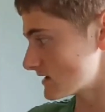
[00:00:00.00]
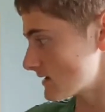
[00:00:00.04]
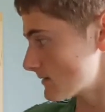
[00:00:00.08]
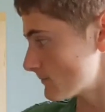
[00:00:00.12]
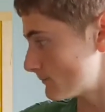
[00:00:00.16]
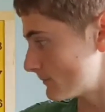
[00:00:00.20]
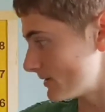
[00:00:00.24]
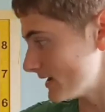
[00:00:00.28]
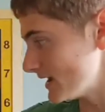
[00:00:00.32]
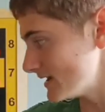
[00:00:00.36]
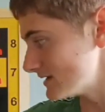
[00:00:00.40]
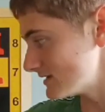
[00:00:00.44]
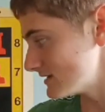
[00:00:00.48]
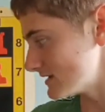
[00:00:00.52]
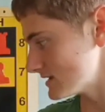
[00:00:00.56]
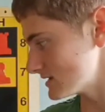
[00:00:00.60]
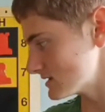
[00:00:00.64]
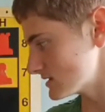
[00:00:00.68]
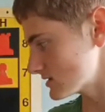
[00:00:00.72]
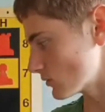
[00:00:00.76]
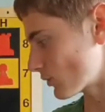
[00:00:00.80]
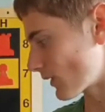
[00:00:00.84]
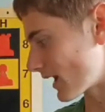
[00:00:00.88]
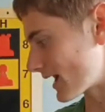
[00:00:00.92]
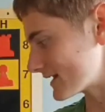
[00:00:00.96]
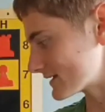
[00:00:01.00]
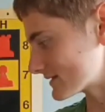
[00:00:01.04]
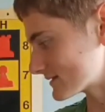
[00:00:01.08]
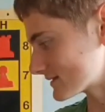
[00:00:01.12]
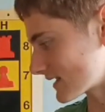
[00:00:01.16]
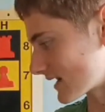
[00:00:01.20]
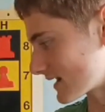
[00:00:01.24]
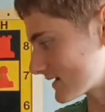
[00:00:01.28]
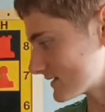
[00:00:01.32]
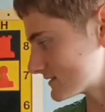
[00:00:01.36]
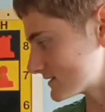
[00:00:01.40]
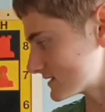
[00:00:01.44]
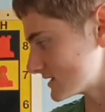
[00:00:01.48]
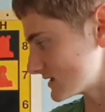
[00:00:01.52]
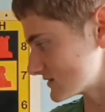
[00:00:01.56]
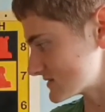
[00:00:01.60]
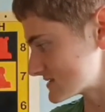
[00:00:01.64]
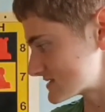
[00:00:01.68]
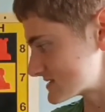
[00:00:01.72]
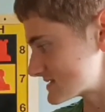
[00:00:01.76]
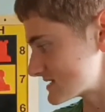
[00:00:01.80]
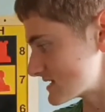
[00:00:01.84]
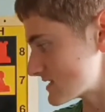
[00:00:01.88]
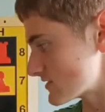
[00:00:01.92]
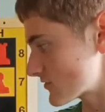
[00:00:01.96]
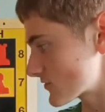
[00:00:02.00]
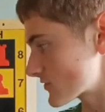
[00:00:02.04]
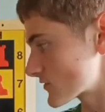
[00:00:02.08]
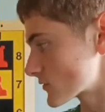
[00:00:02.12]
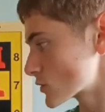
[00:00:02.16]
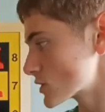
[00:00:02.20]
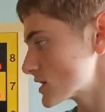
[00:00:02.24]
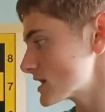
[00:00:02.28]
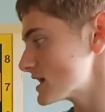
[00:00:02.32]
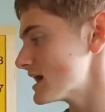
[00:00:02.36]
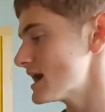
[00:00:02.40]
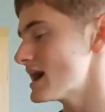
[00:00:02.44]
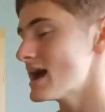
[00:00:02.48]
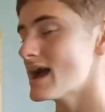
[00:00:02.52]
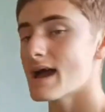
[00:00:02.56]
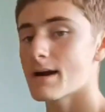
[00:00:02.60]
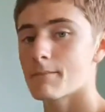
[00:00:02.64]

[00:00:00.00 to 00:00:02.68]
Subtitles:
pinning the white knight here on c3,